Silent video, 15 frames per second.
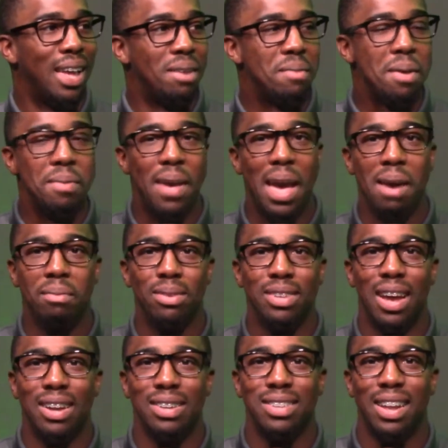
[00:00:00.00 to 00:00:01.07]

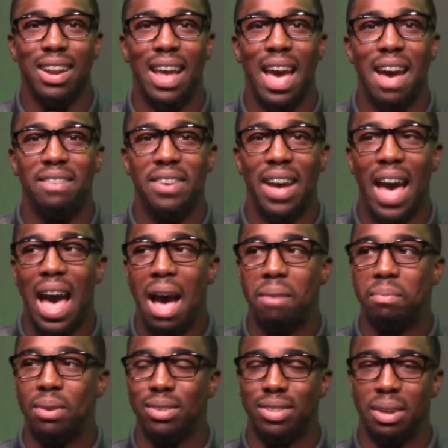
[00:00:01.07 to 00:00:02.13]
Amazon is gonna have an
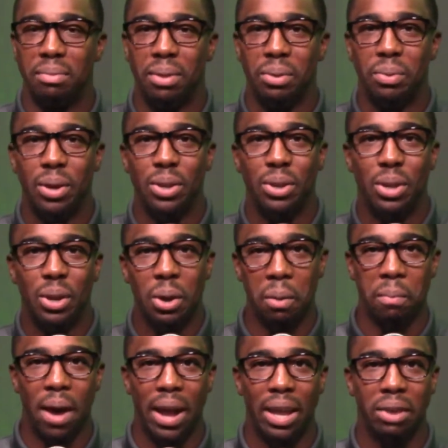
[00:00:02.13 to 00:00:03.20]
app or something where you can go
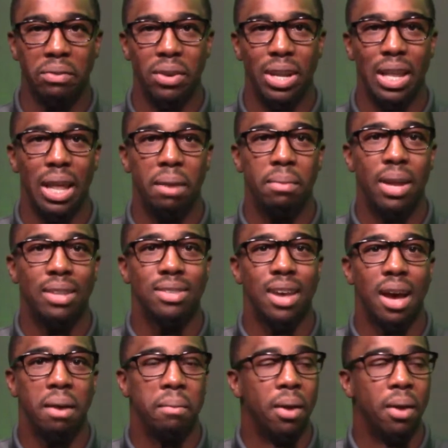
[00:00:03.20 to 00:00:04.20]
back and reclaim that time.